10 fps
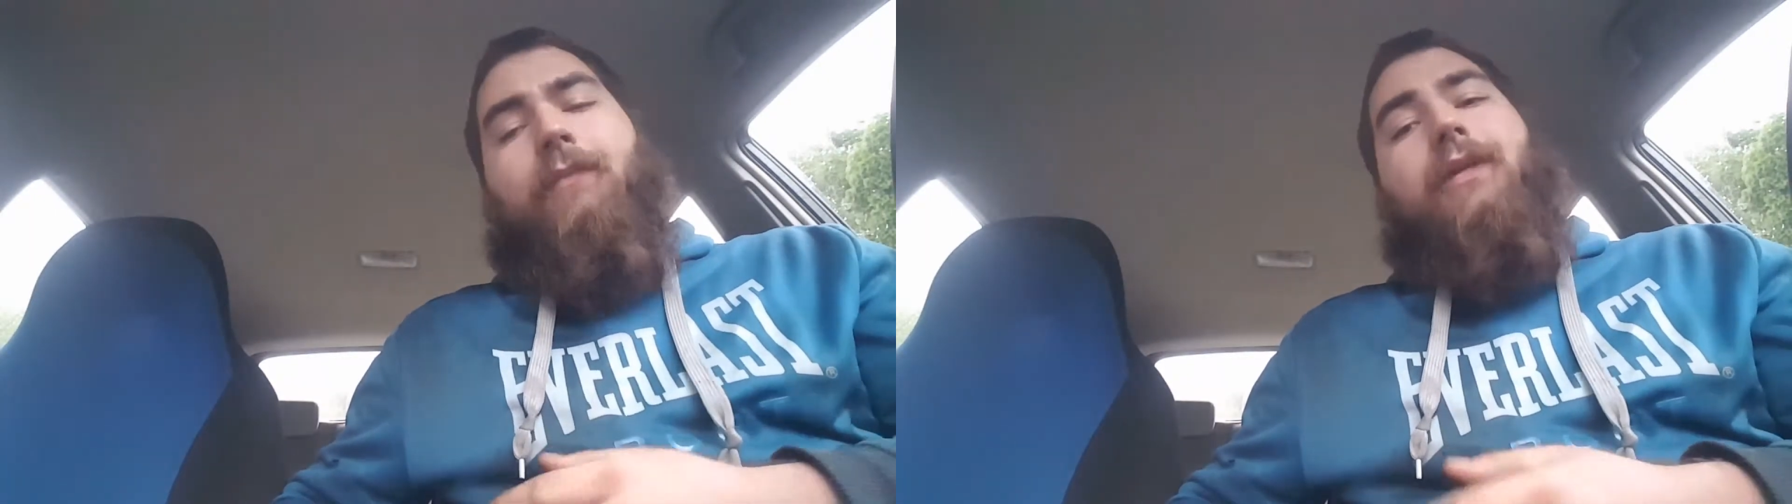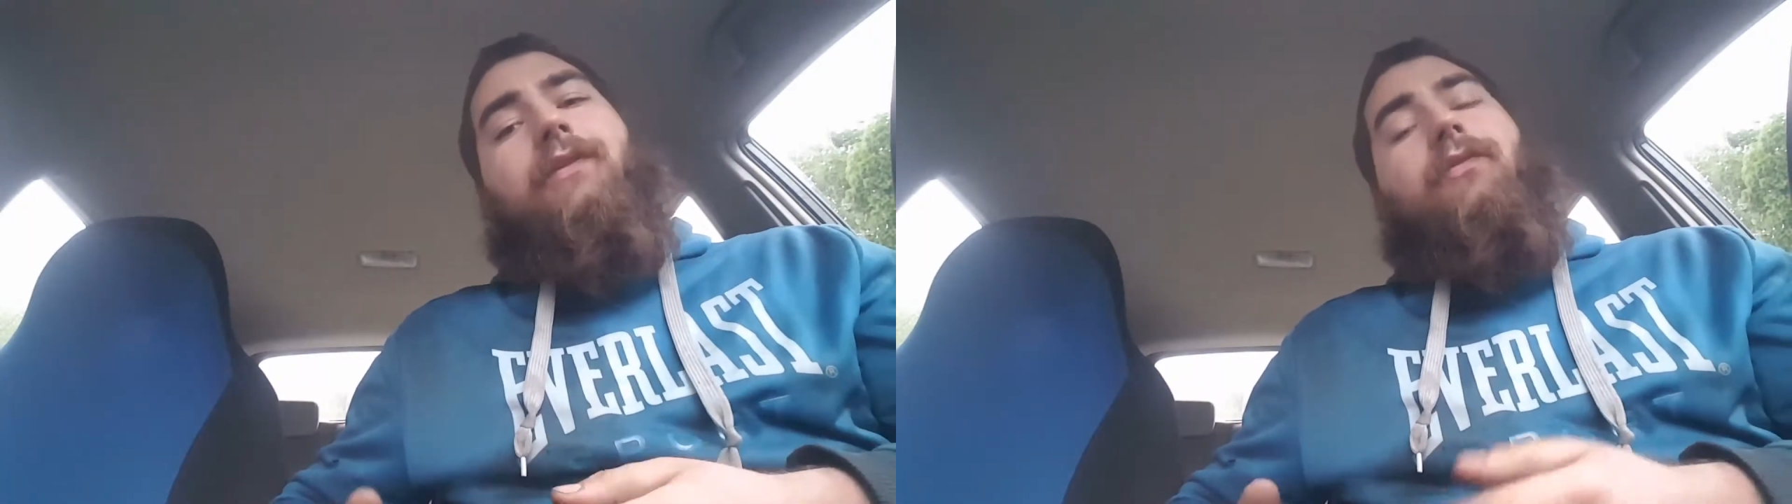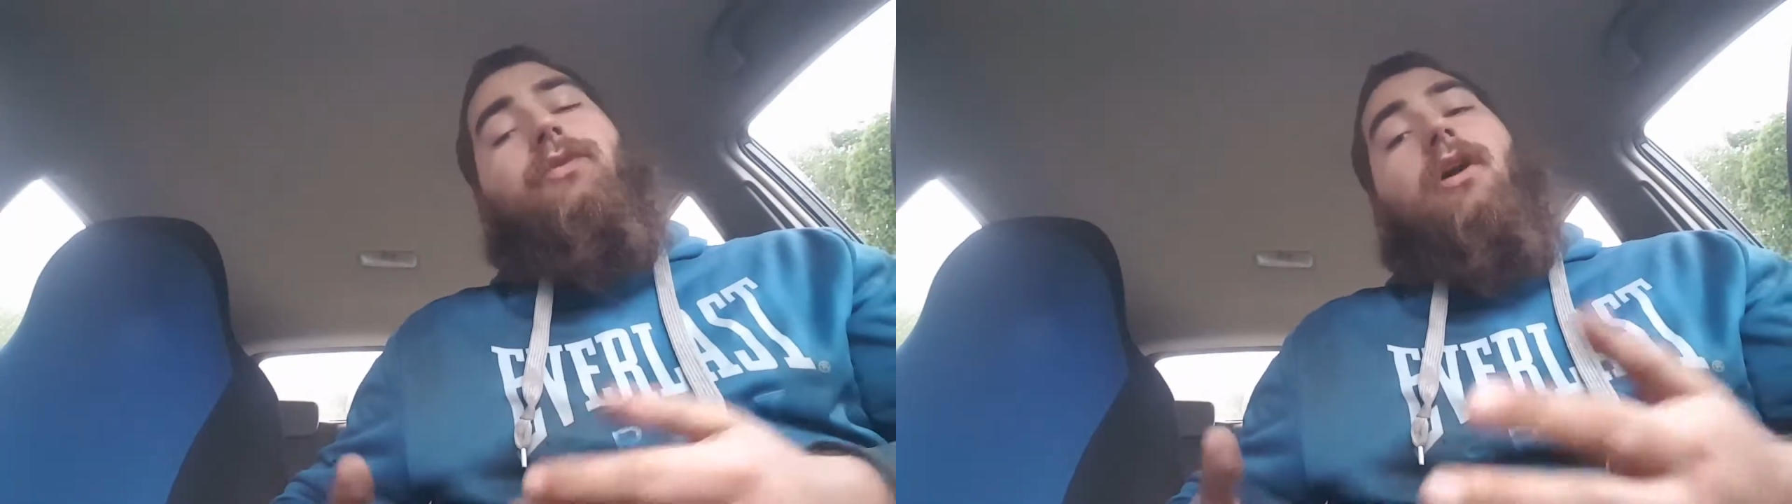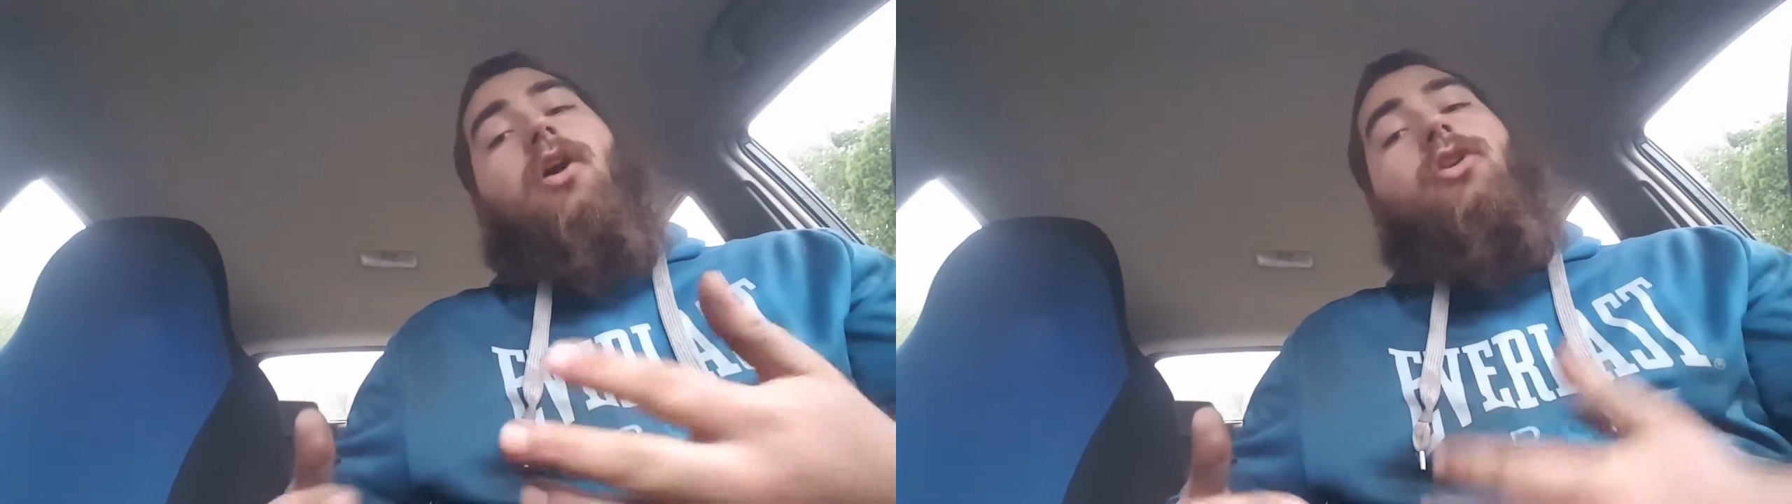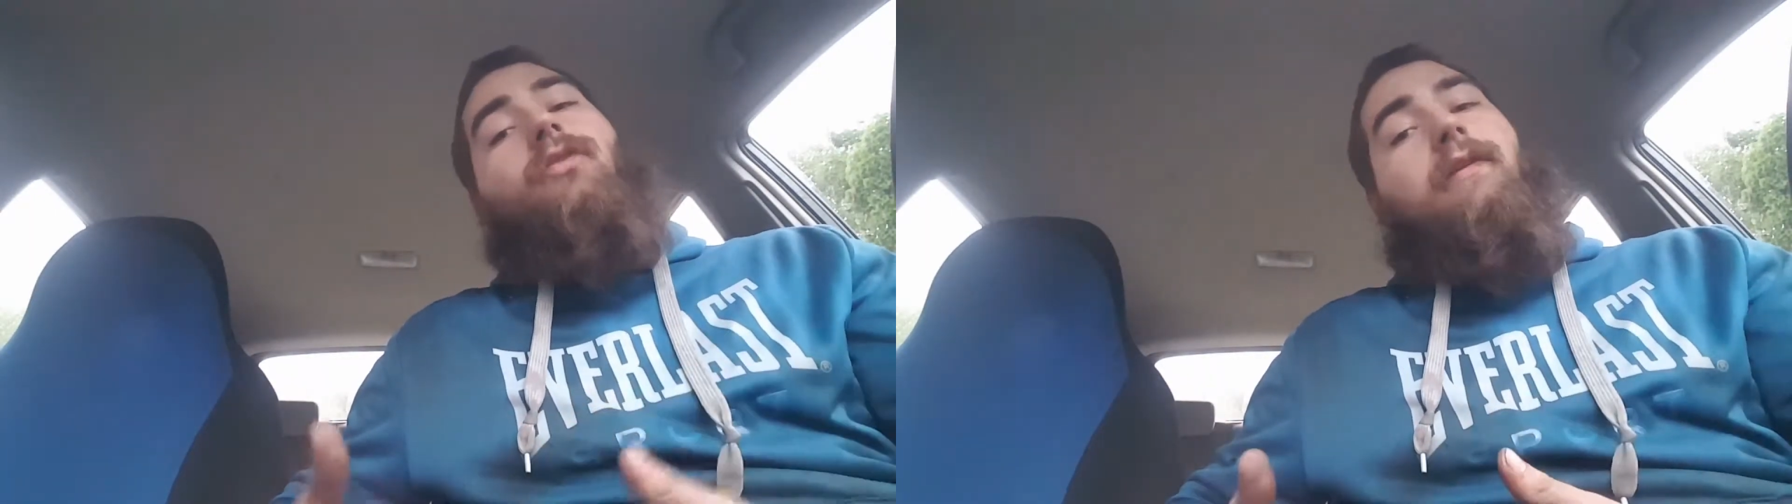Because if it was
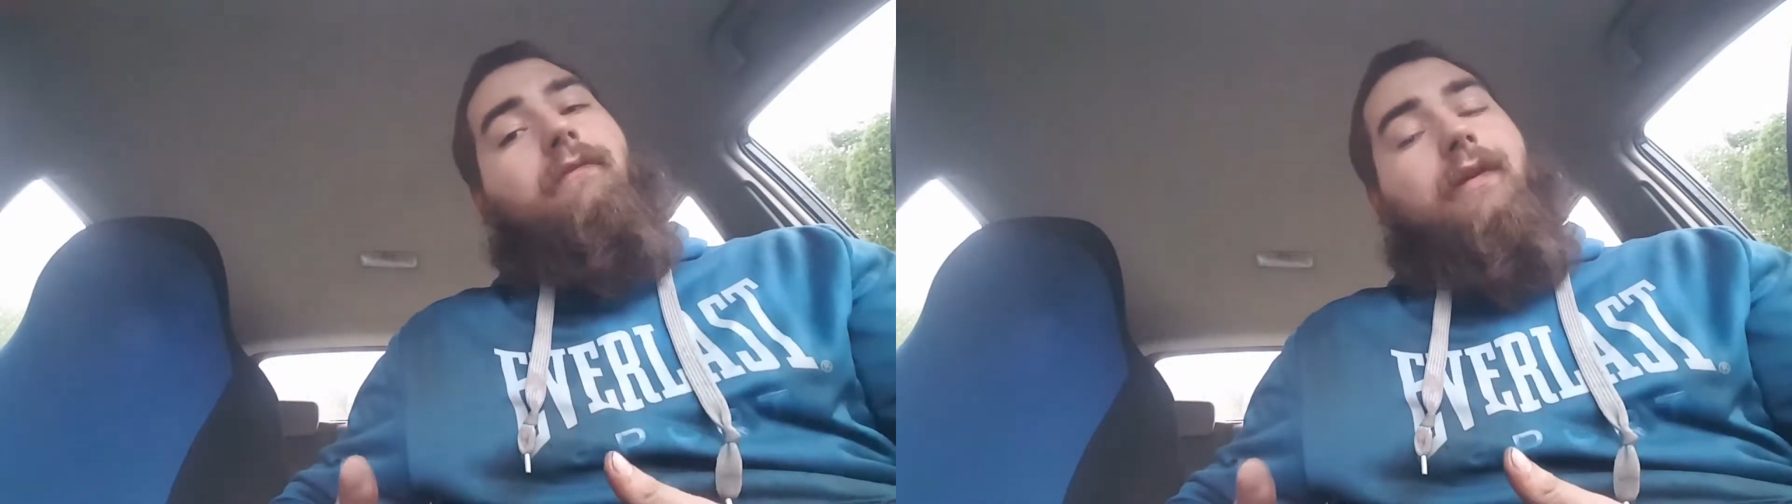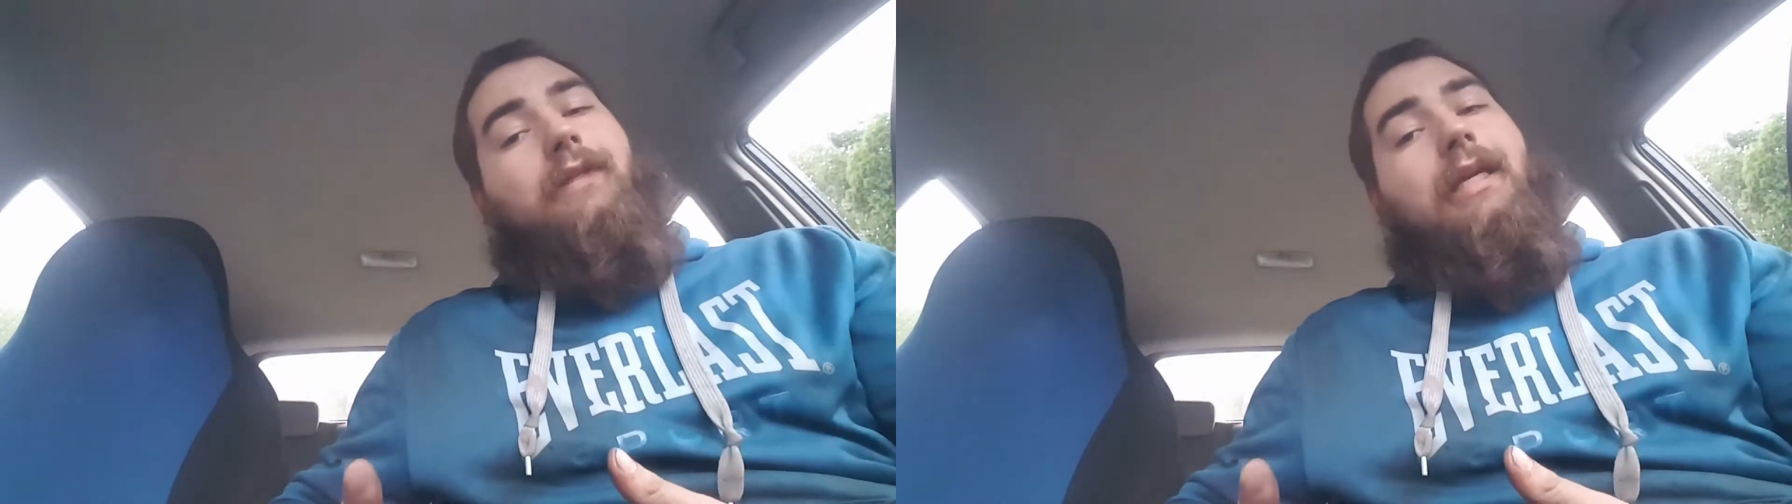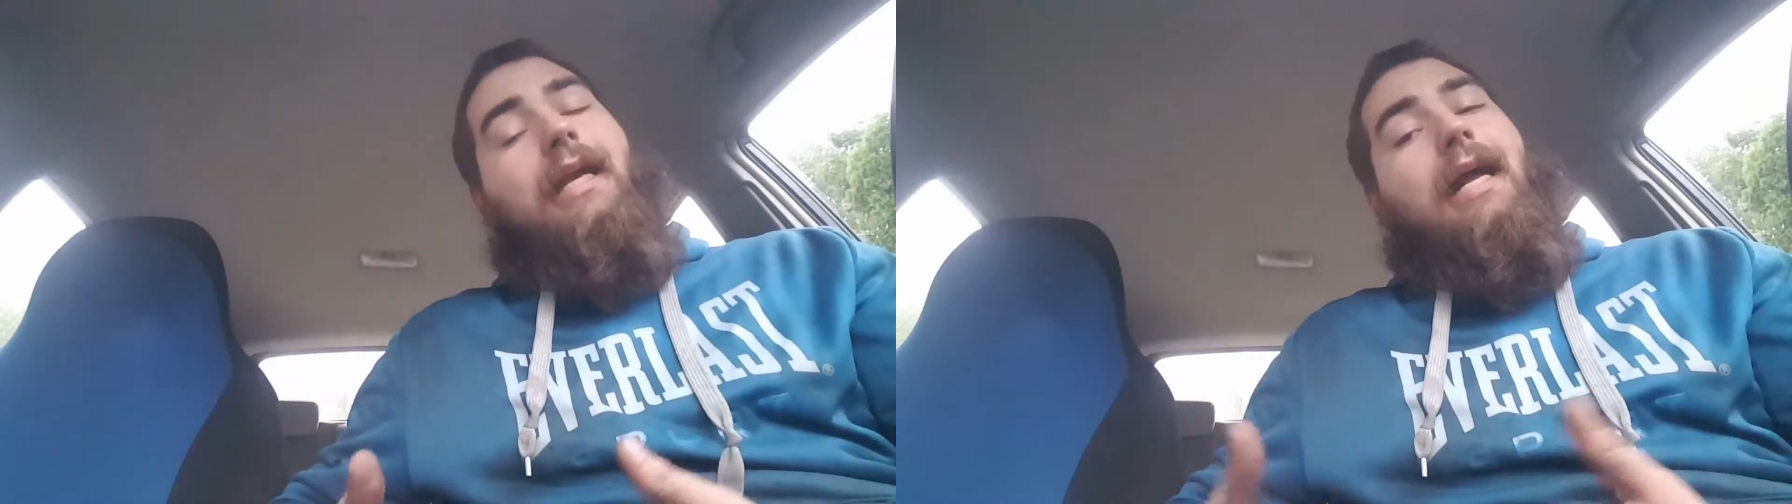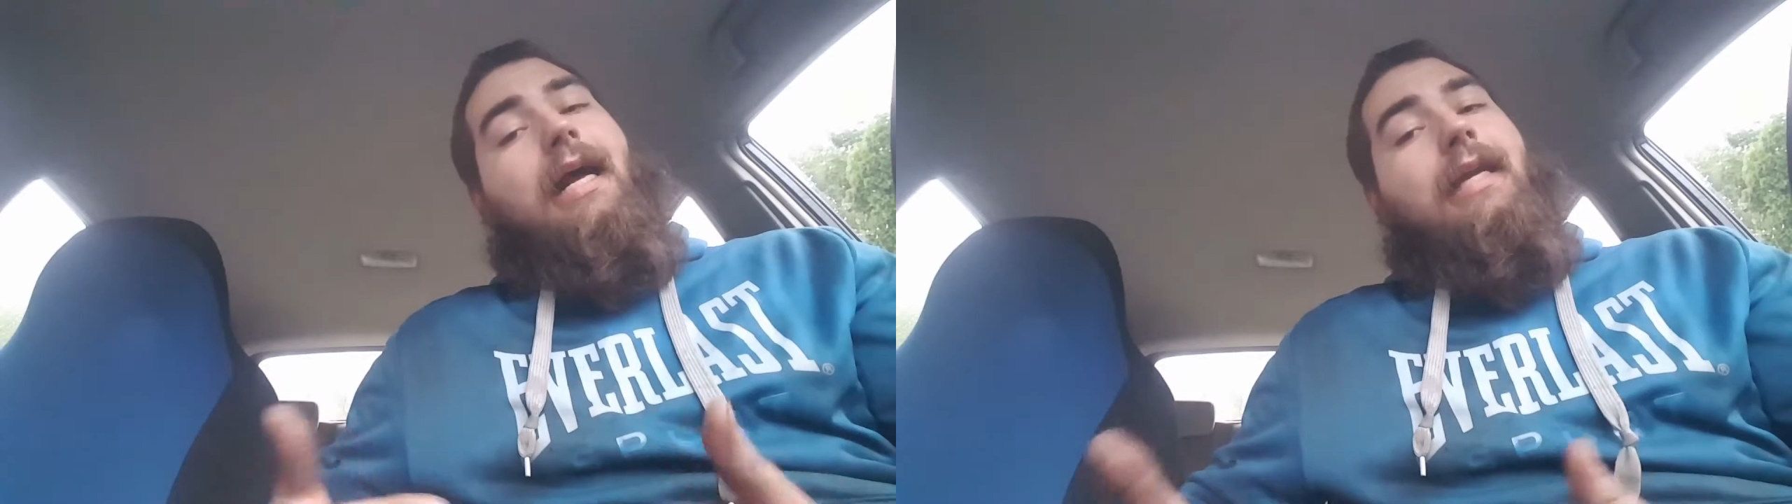150,